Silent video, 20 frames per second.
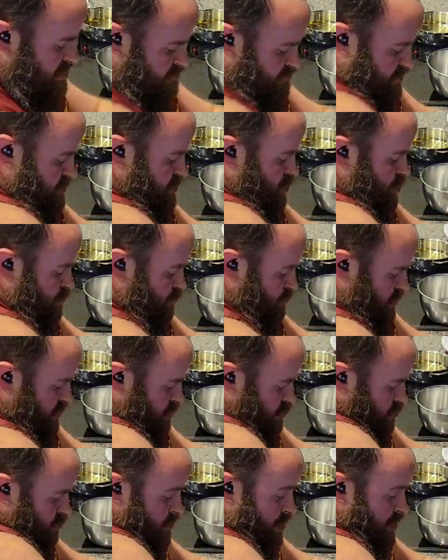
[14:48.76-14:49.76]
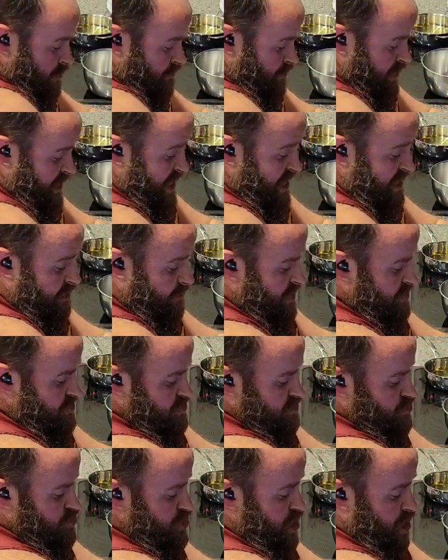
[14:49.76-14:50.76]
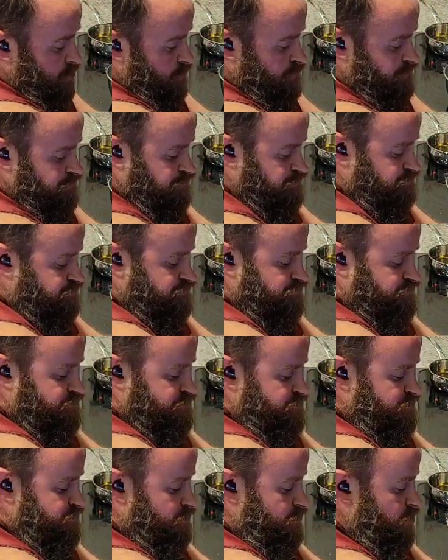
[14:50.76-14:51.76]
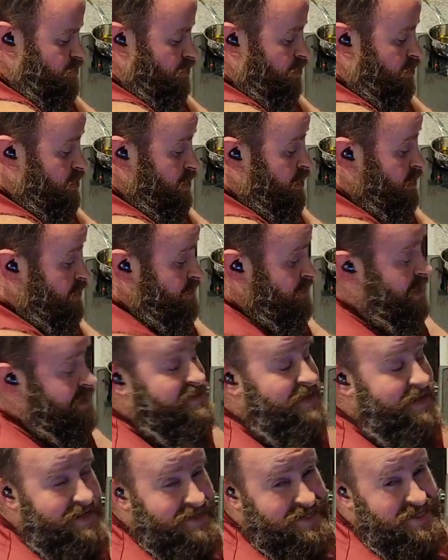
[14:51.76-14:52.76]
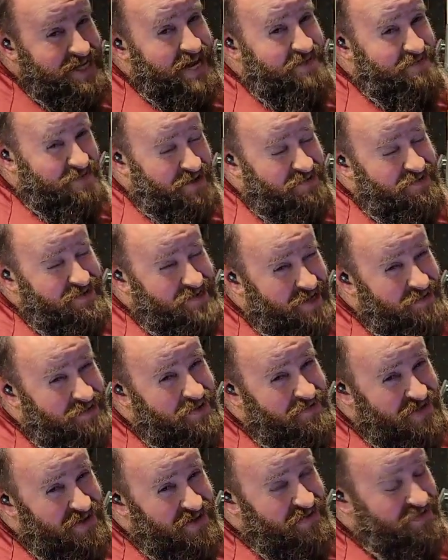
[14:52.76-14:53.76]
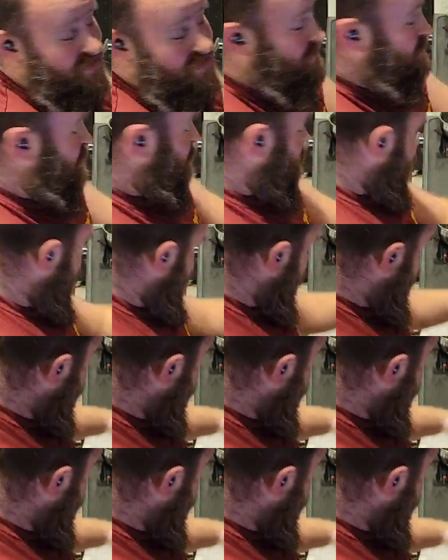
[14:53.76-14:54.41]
I didn't mean to go political. But anyways, so, yeah, take a shot for every time I've said simple.